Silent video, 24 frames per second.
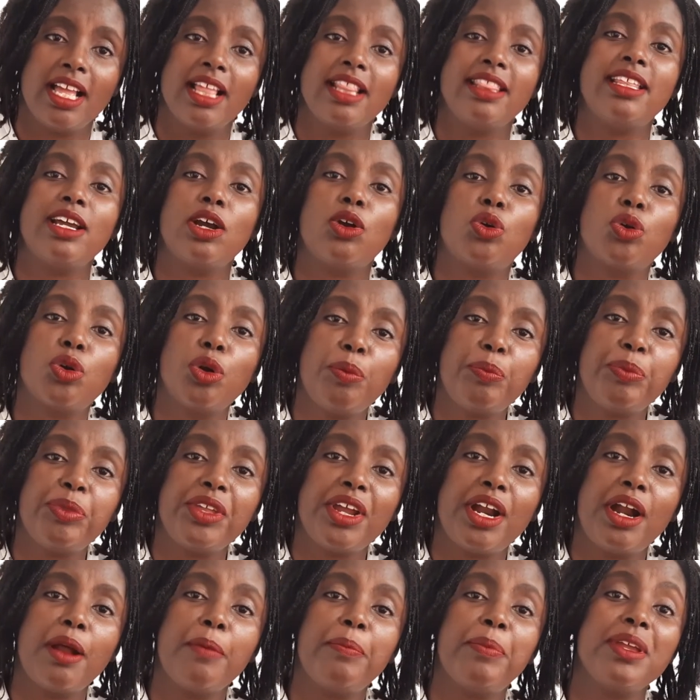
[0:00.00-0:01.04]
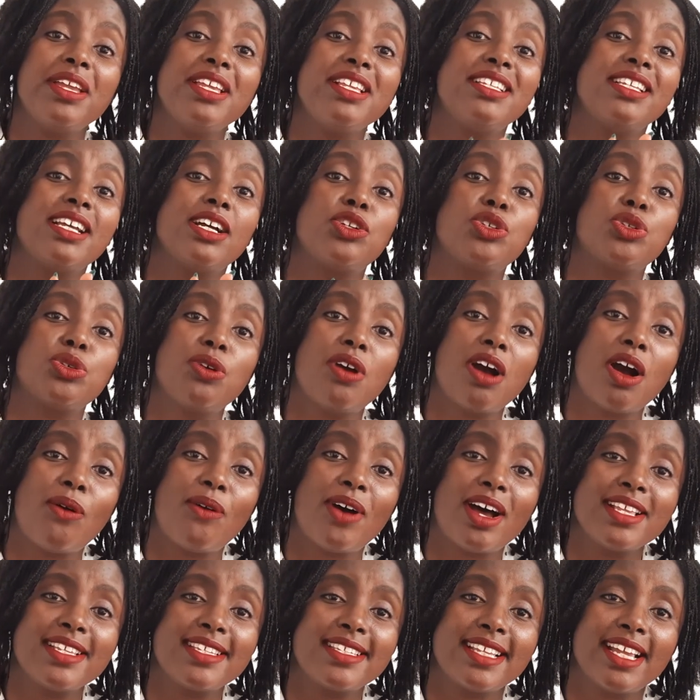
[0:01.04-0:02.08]
The group therapy is a
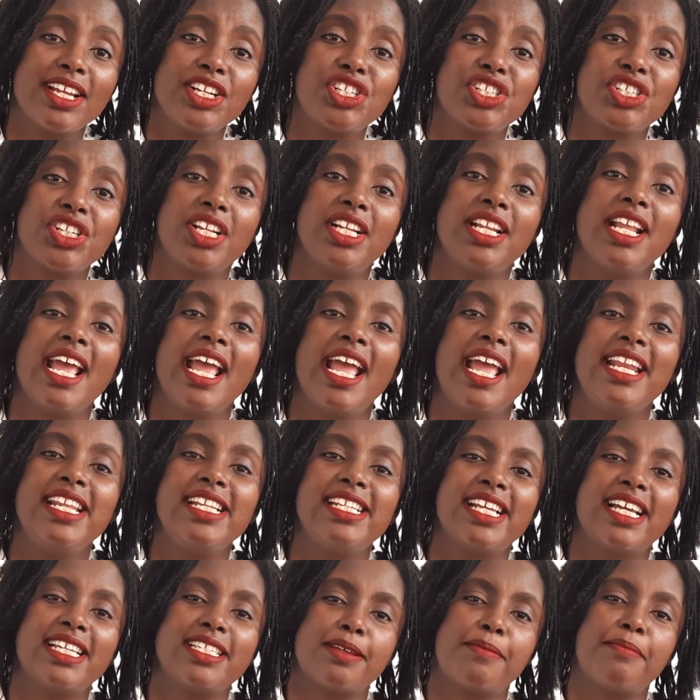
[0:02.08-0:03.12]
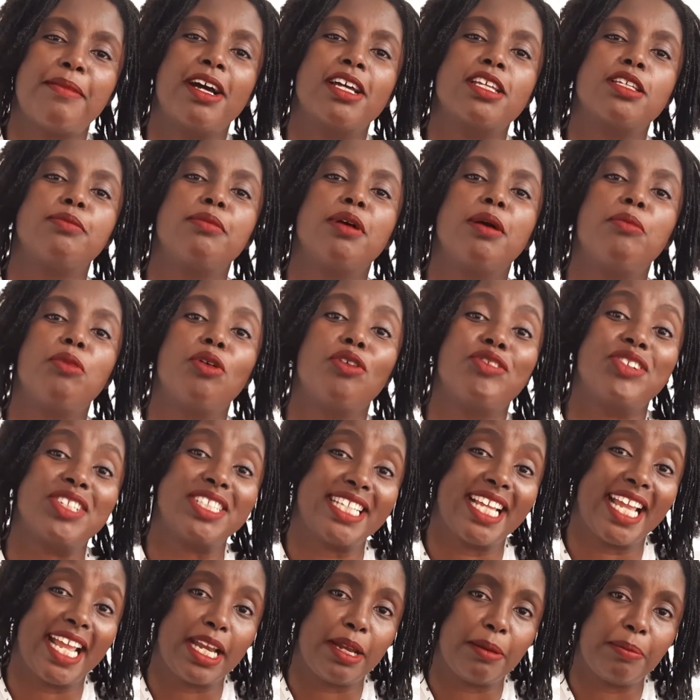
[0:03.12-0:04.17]
2-hour session, and it has a maximum of
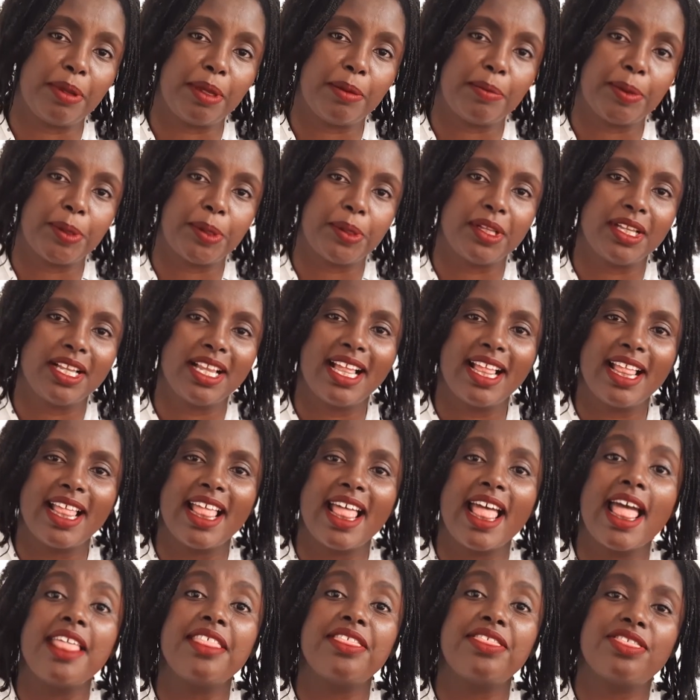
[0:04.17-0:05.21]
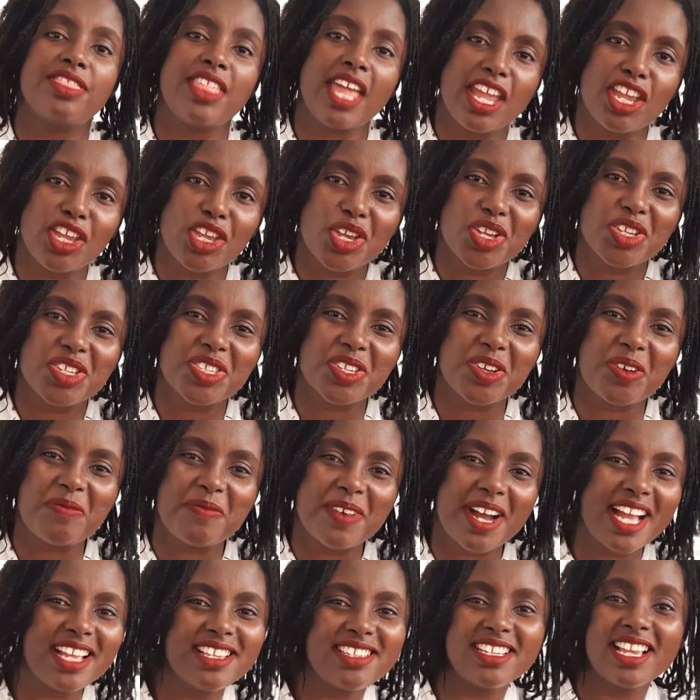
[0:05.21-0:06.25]
10 people. Thank you so
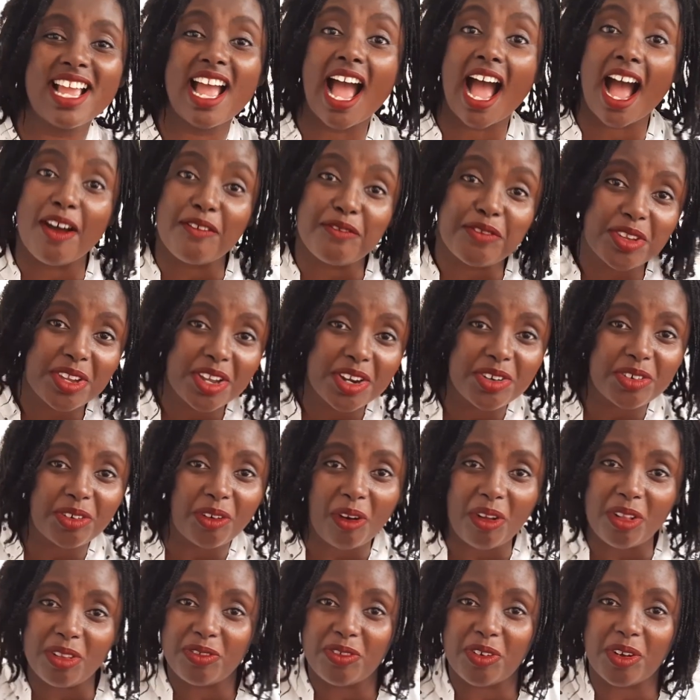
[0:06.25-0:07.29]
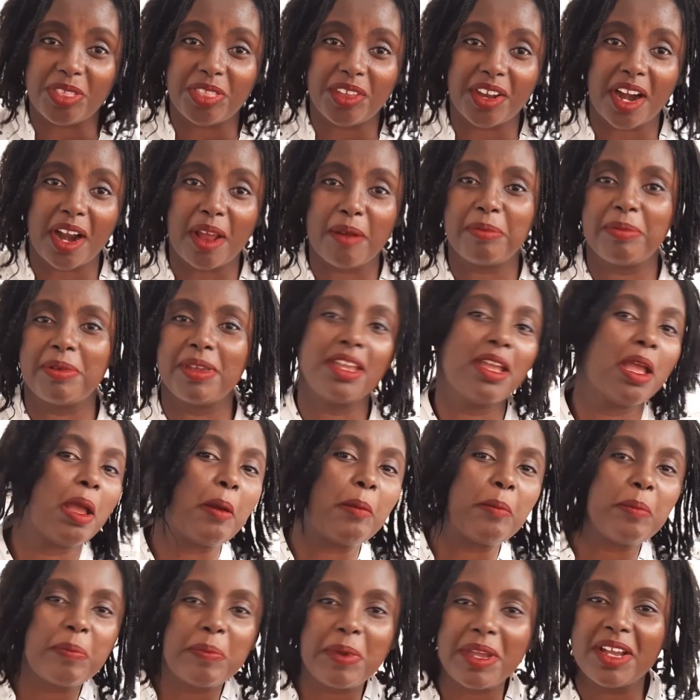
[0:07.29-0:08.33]
much. Have you enrolled for therapy?
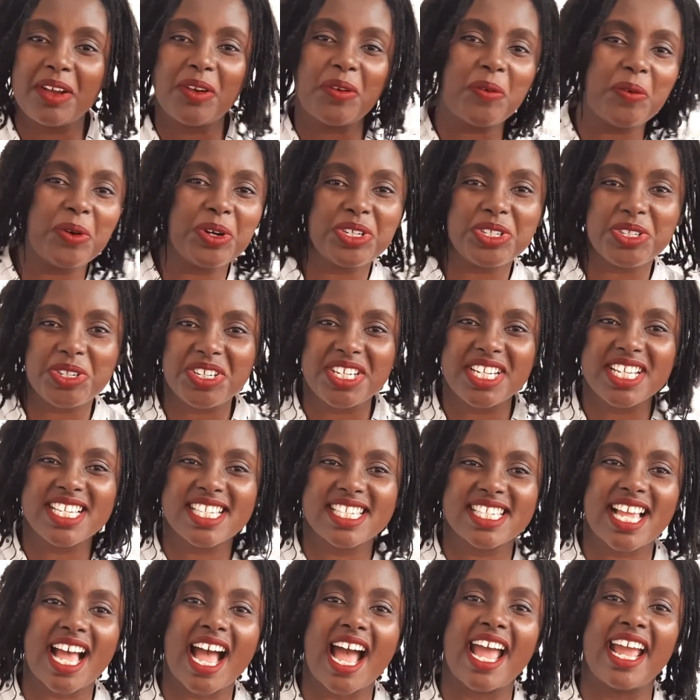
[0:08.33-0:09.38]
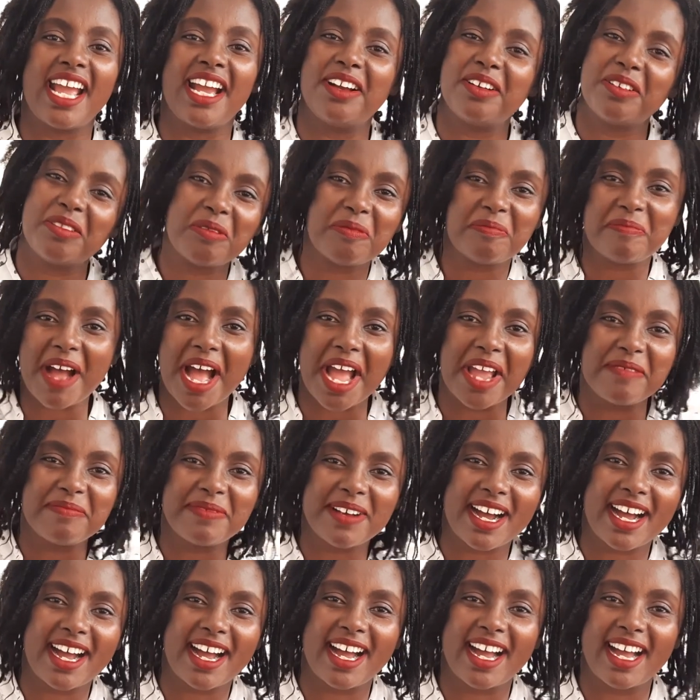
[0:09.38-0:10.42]
Pick what you desire.
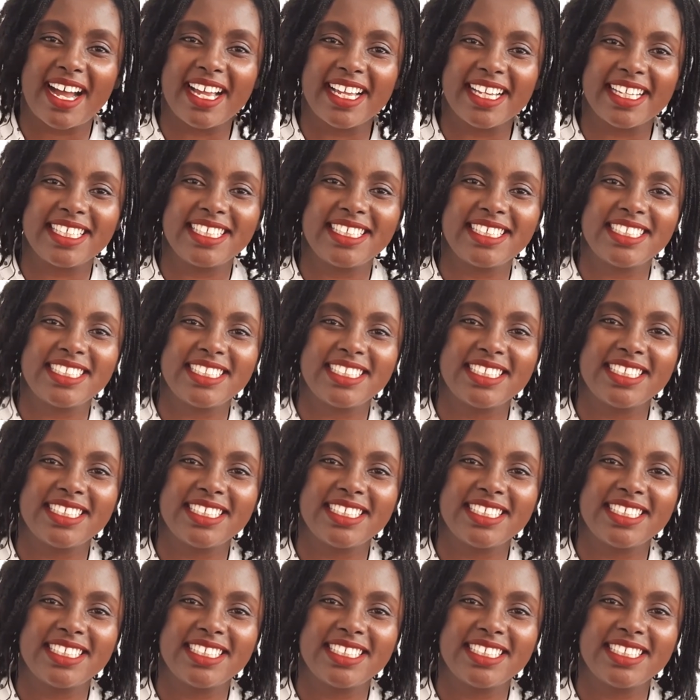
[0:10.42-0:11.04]
Bye-bye.